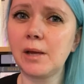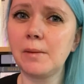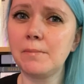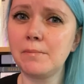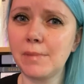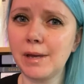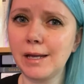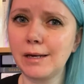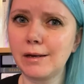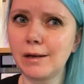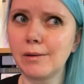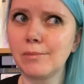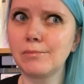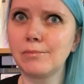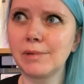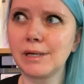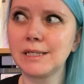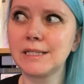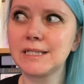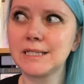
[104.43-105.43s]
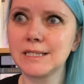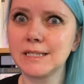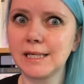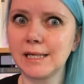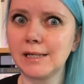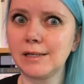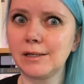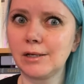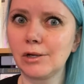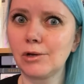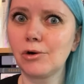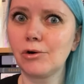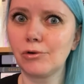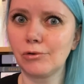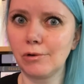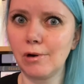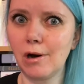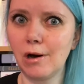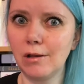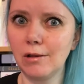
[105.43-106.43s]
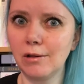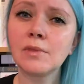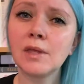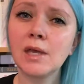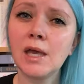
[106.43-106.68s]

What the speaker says: made my skin crawl.